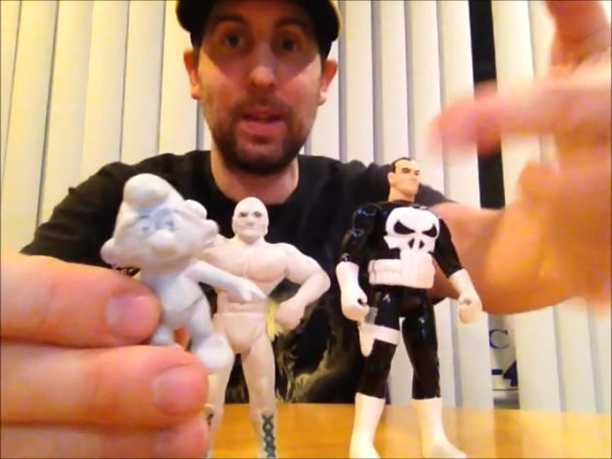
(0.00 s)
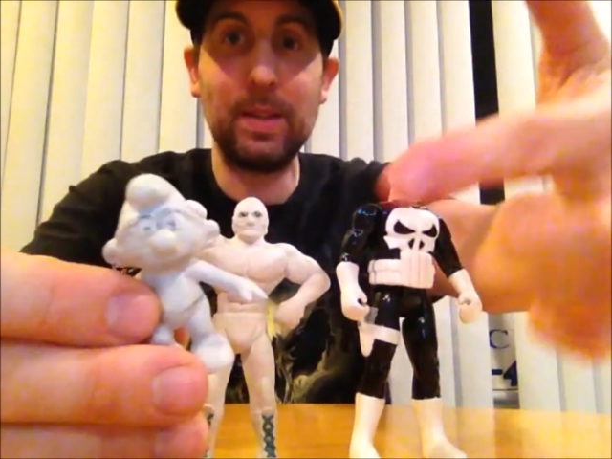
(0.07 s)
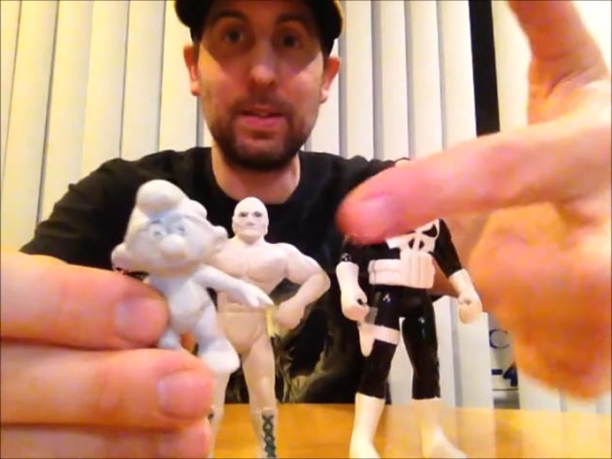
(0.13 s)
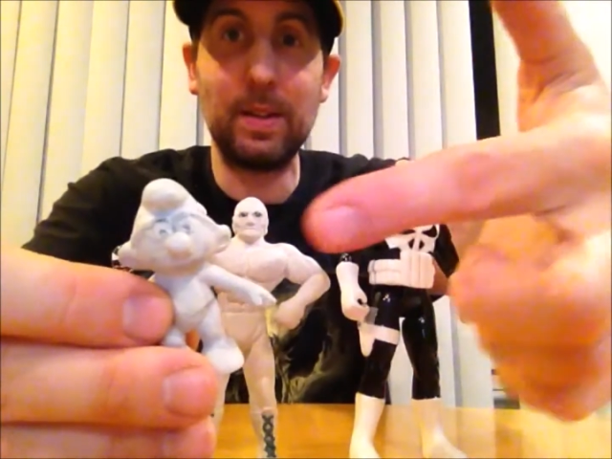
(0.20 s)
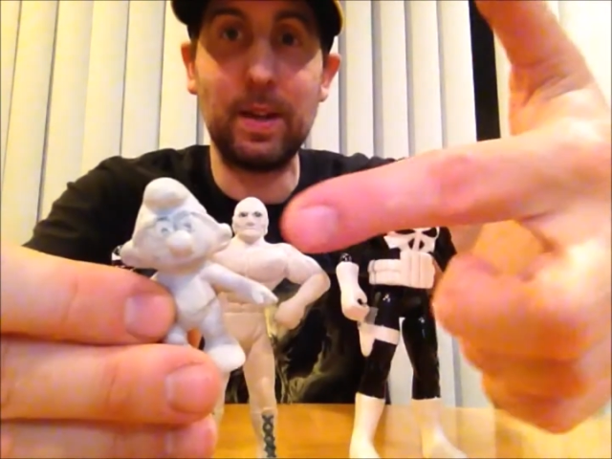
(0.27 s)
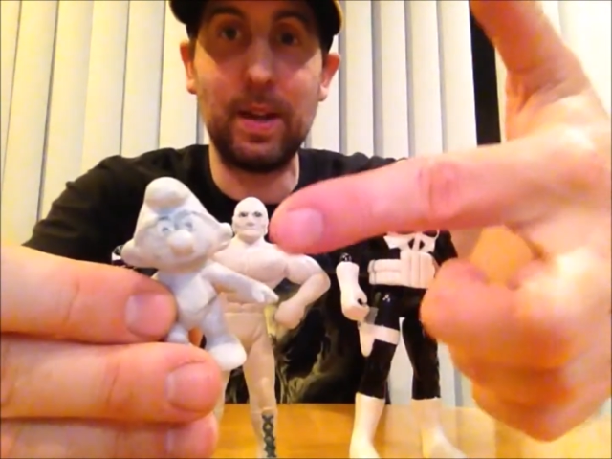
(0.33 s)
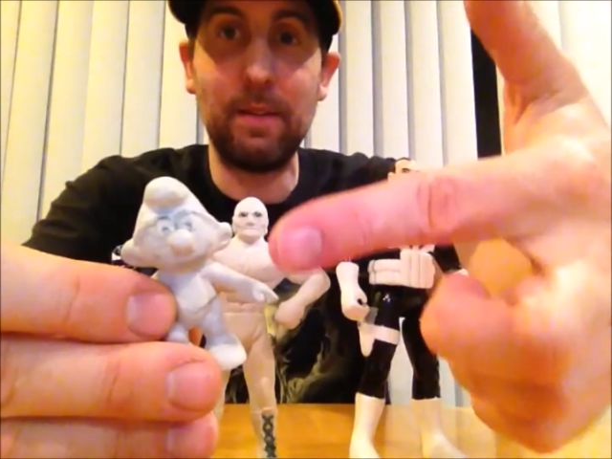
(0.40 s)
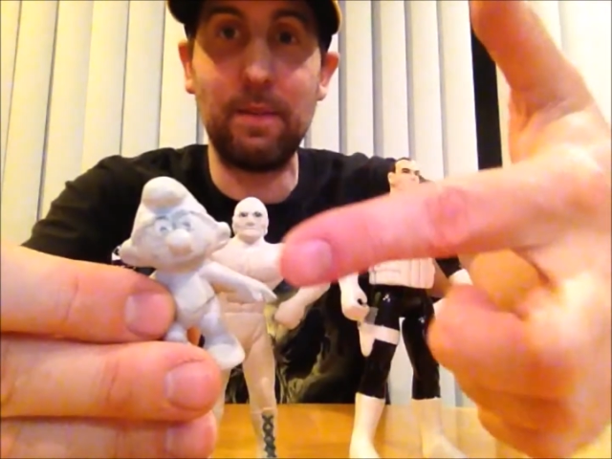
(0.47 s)
I
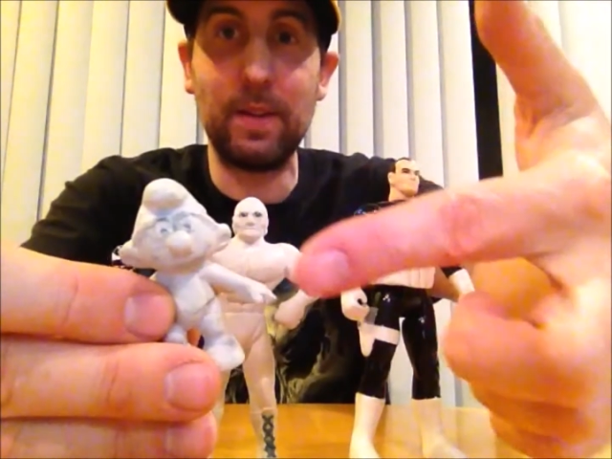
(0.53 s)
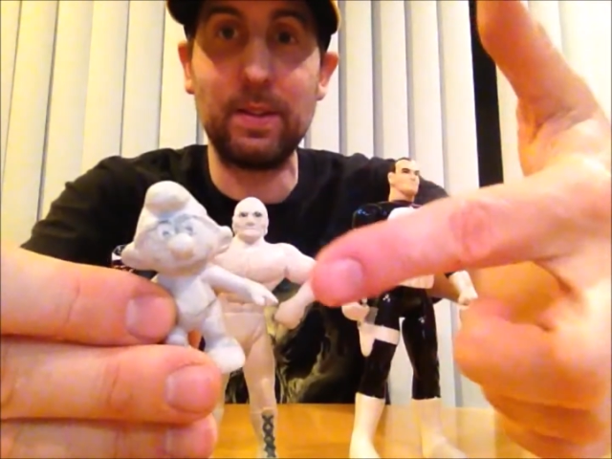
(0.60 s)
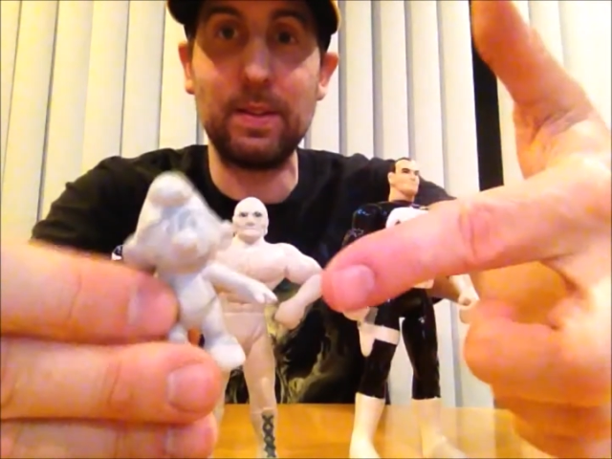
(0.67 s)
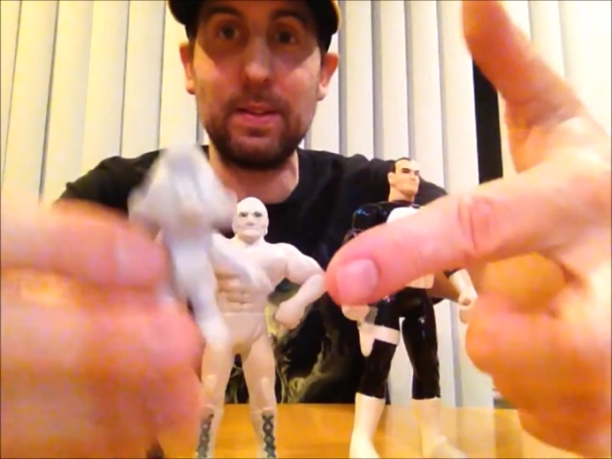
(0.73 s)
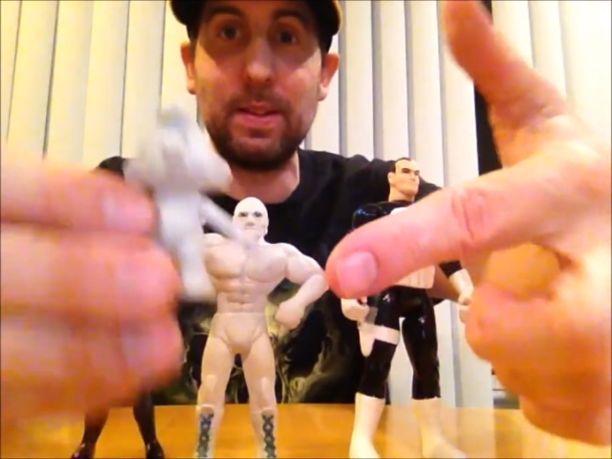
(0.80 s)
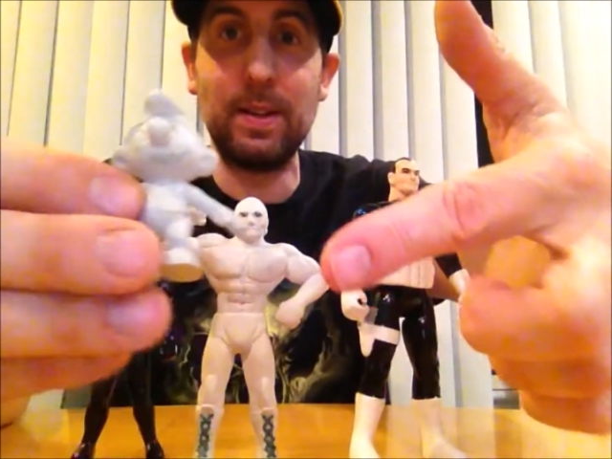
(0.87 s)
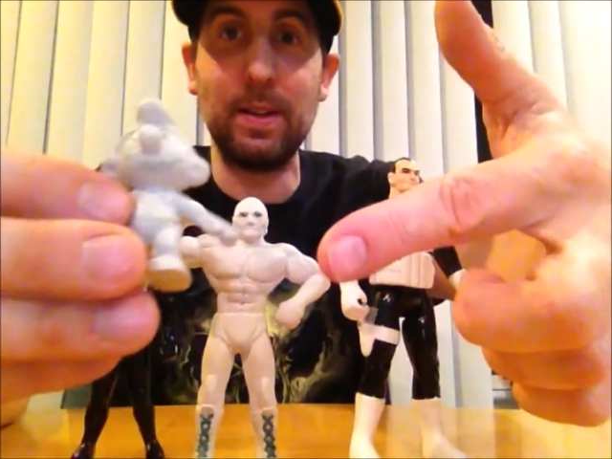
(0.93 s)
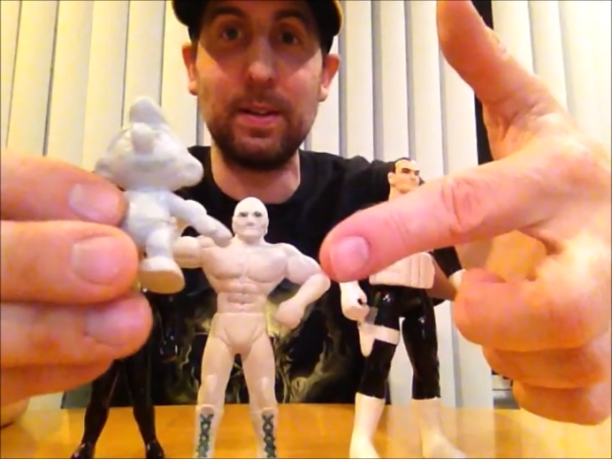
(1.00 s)
still got to fix
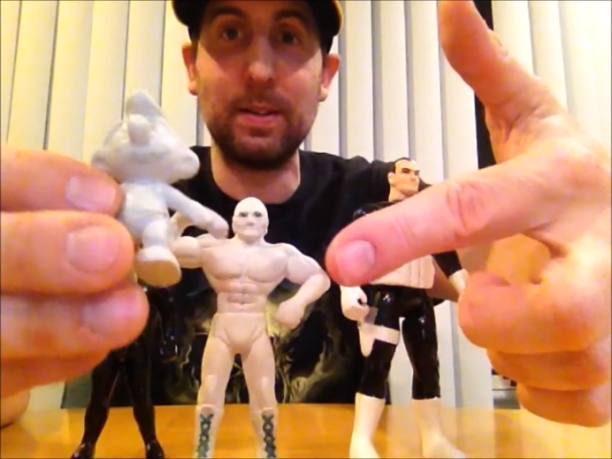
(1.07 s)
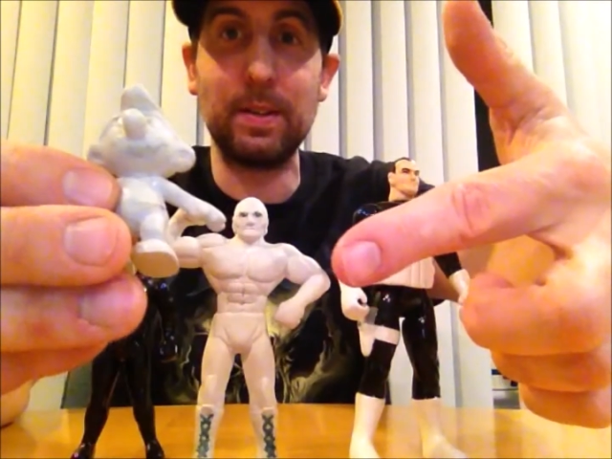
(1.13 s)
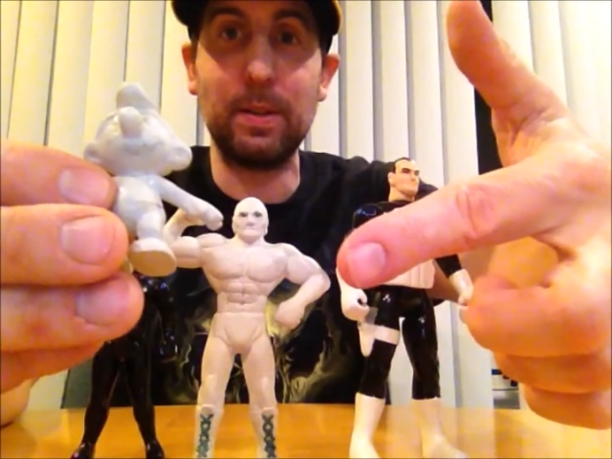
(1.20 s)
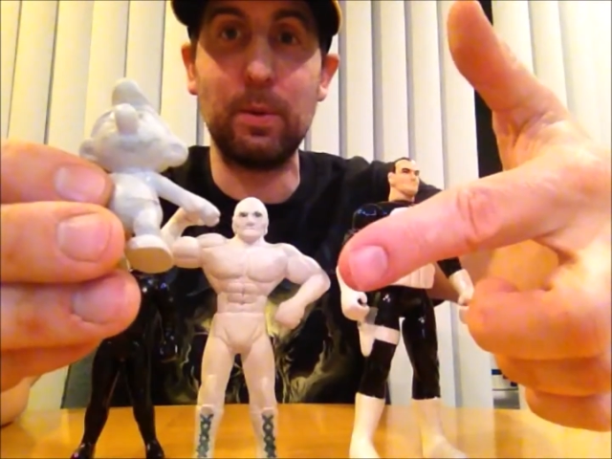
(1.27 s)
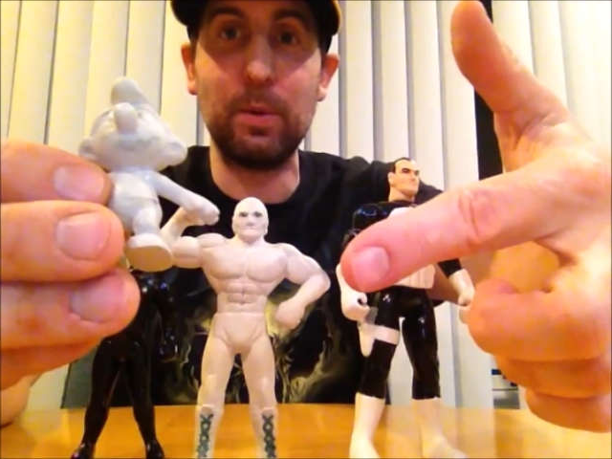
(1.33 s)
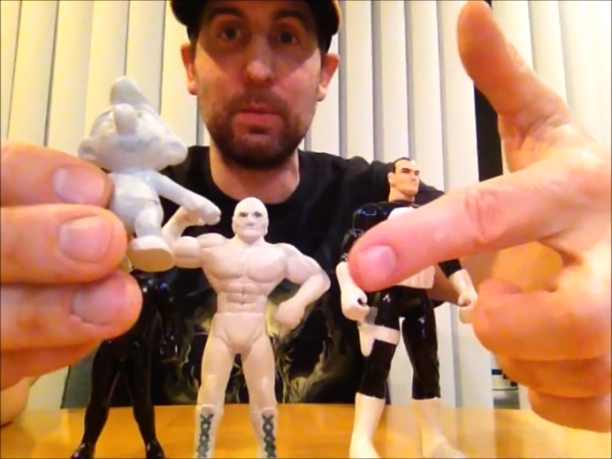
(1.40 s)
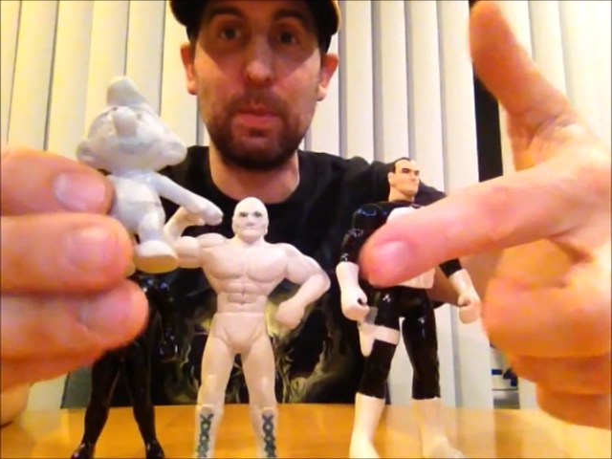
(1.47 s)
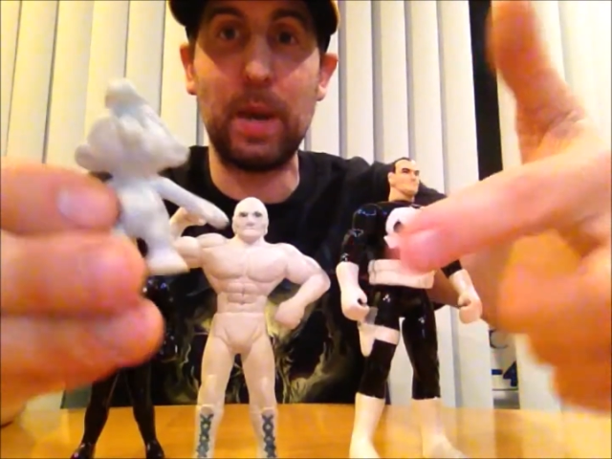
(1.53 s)
his ears,
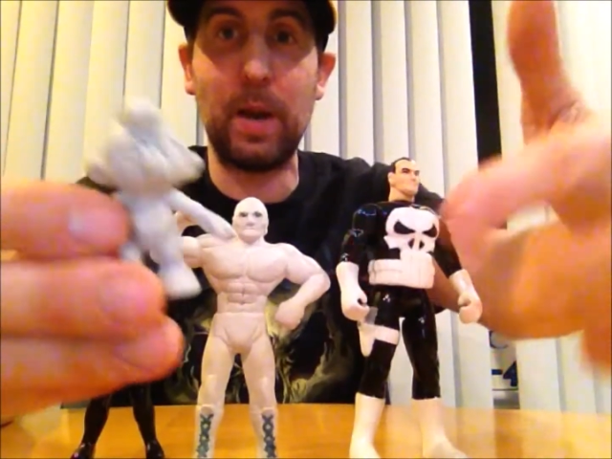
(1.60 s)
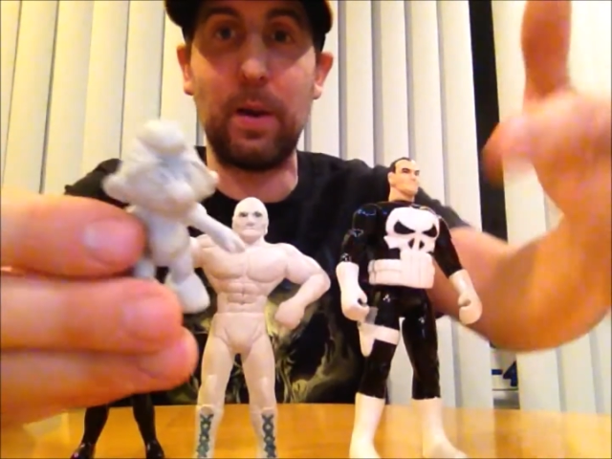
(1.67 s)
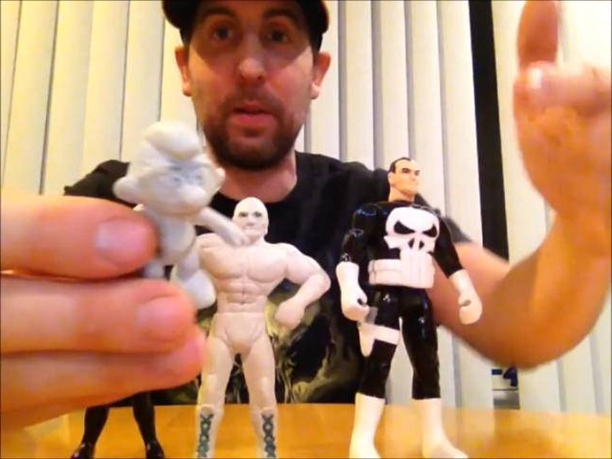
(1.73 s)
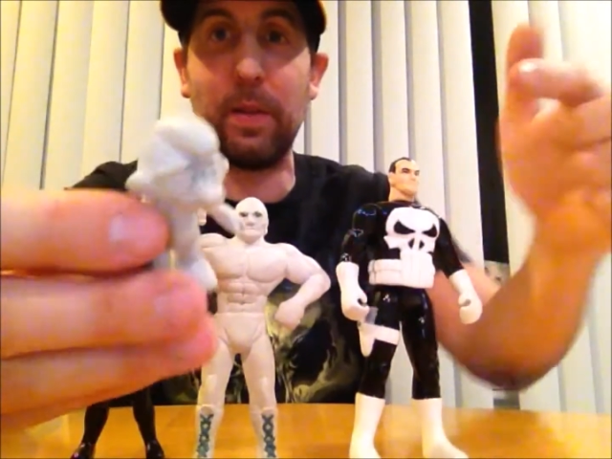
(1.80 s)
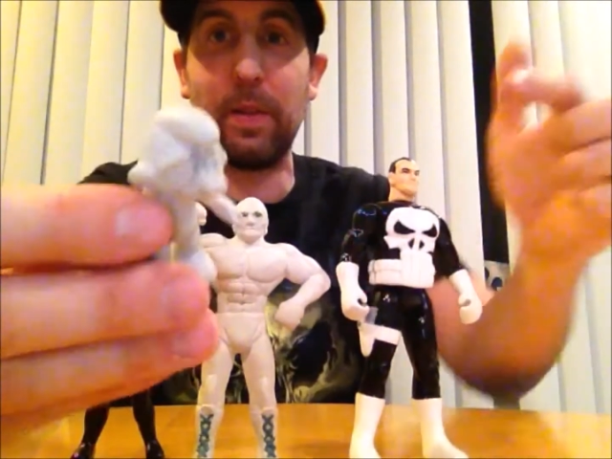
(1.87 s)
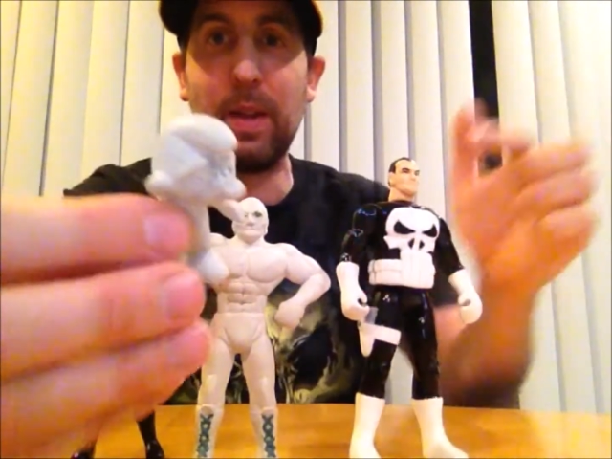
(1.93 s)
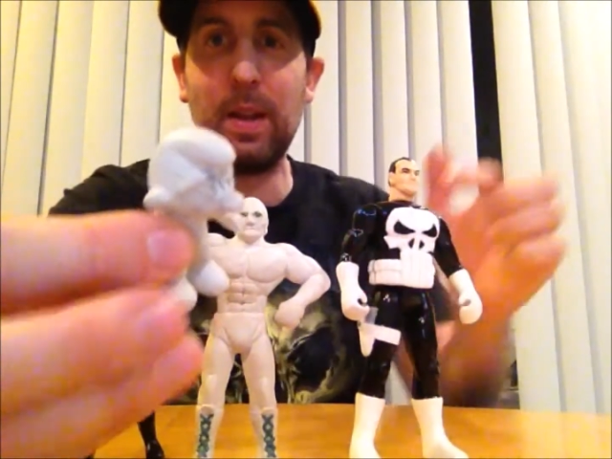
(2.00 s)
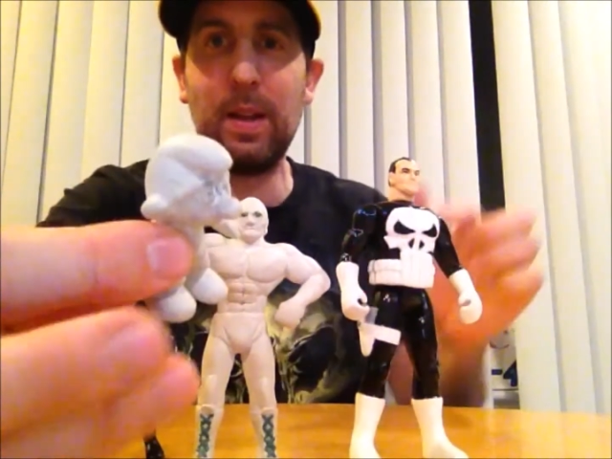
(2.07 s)
do his
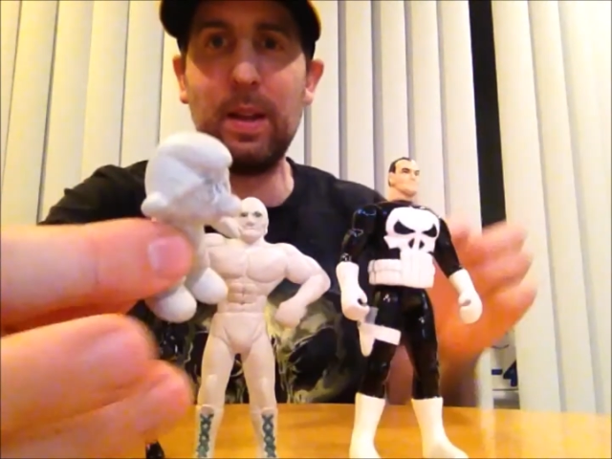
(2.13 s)
mouth,